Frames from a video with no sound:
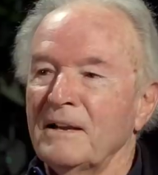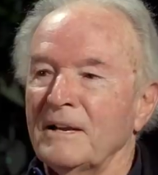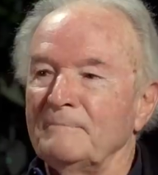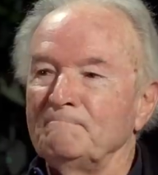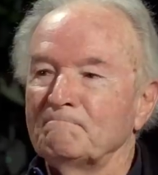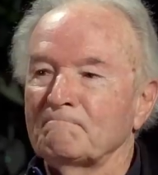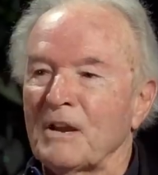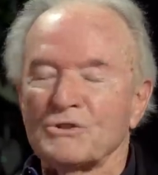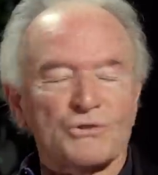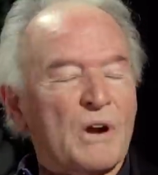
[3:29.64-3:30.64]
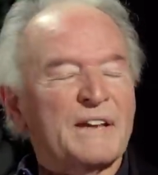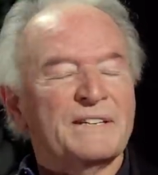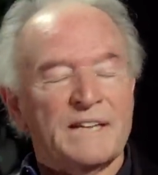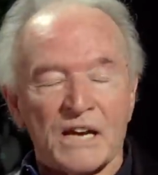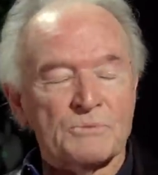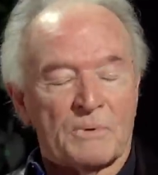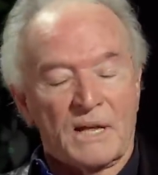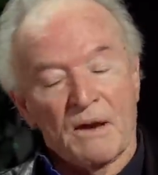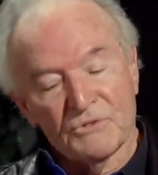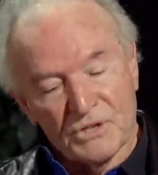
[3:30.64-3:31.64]
I was trying
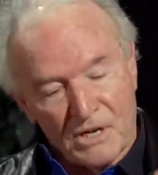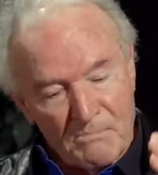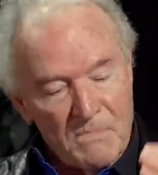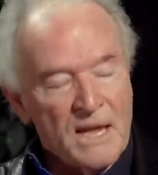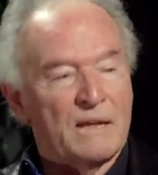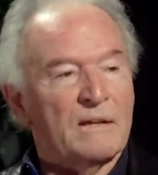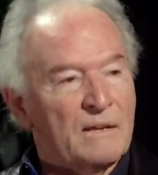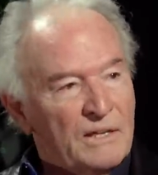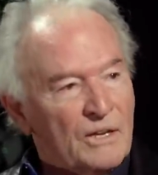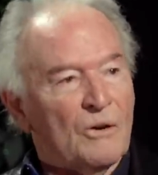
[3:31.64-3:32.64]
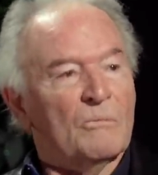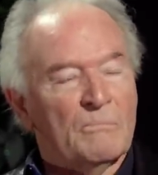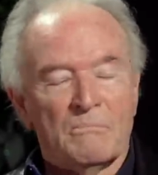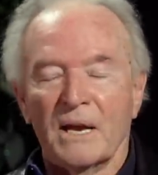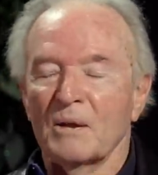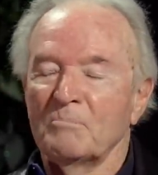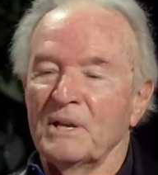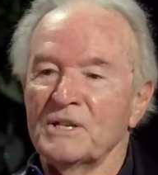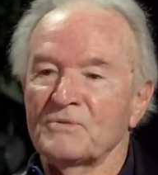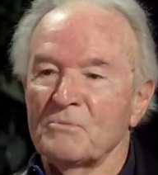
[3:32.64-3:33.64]
desperately. I was gonna make a
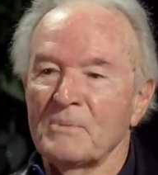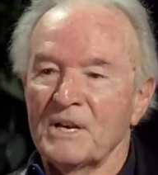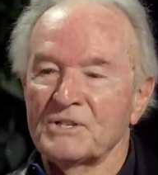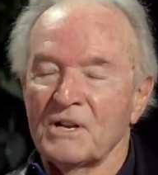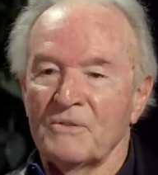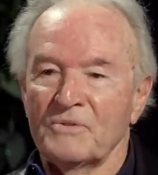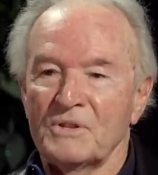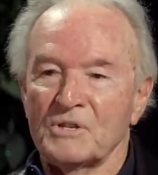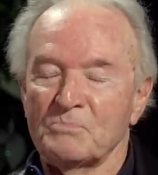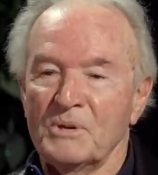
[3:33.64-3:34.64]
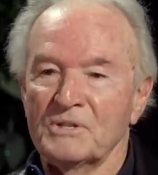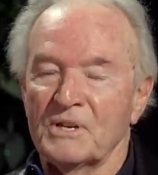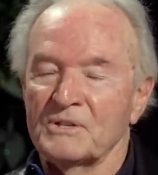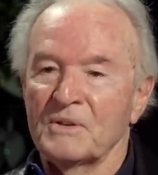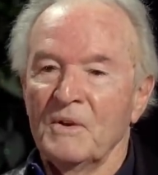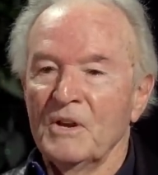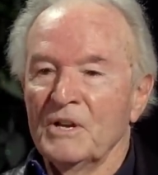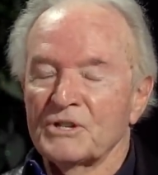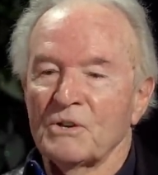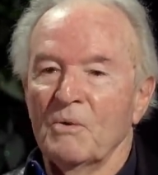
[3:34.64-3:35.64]
place for myself in this business.
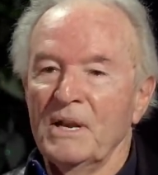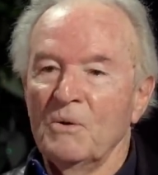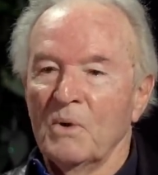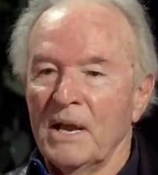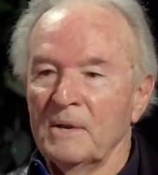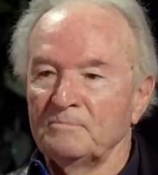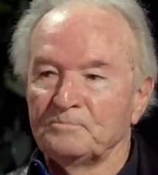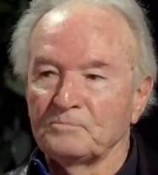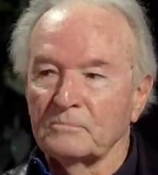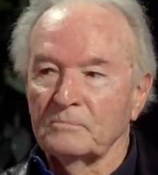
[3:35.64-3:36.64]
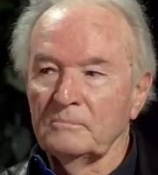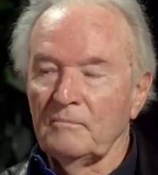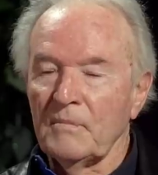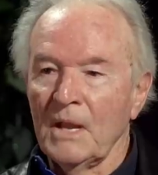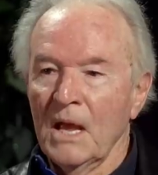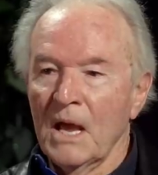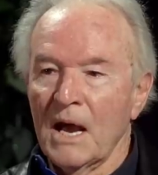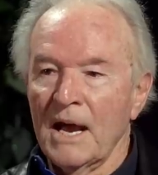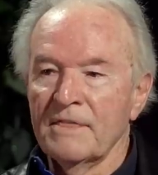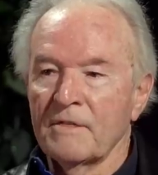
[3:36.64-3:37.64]
So anyway,
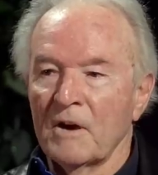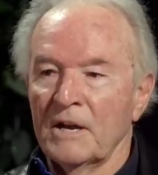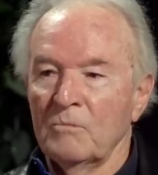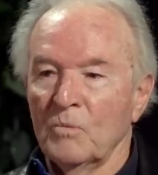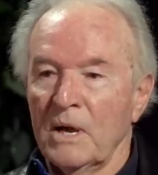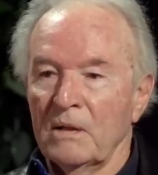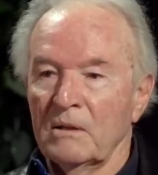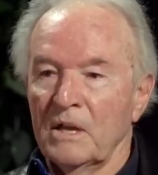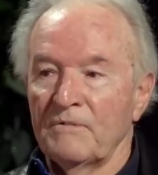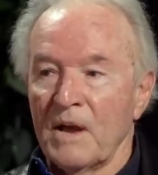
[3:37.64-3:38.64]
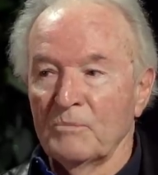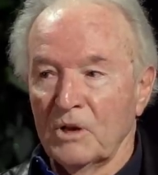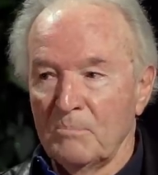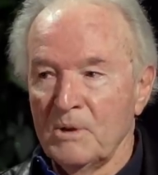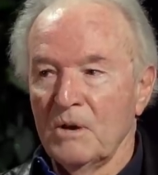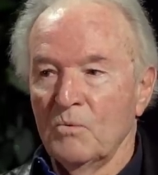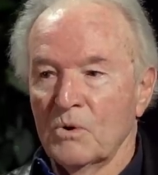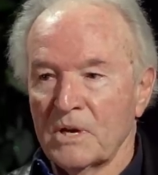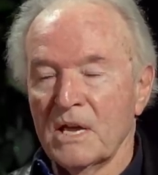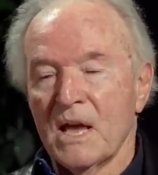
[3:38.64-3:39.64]
I thought, well, if I'm going to be a
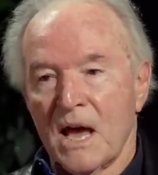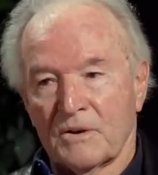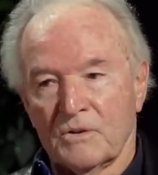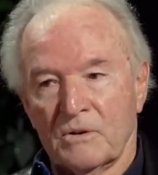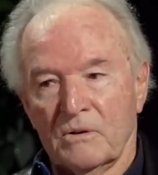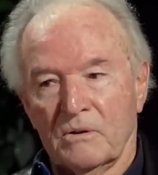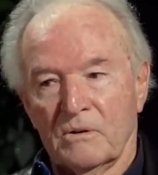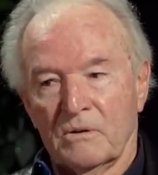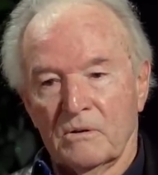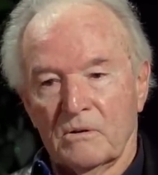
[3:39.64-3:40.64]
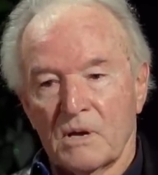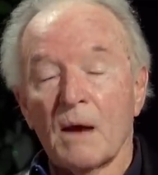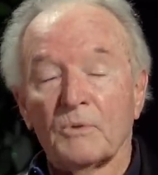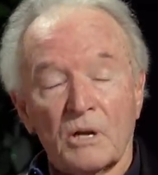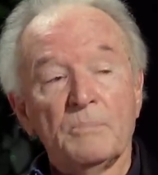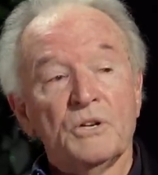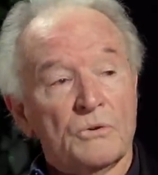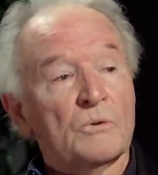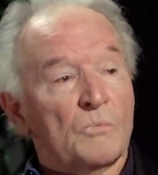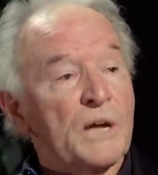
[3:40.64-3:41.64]
working actor, I'm going to be
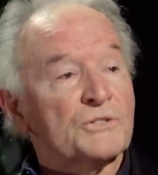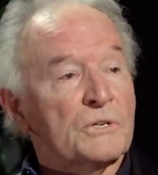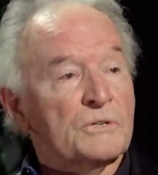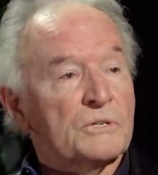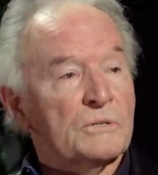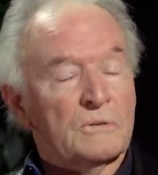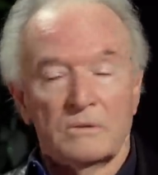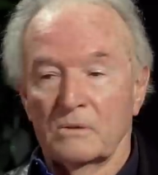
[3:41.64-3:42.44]
doing Westerns.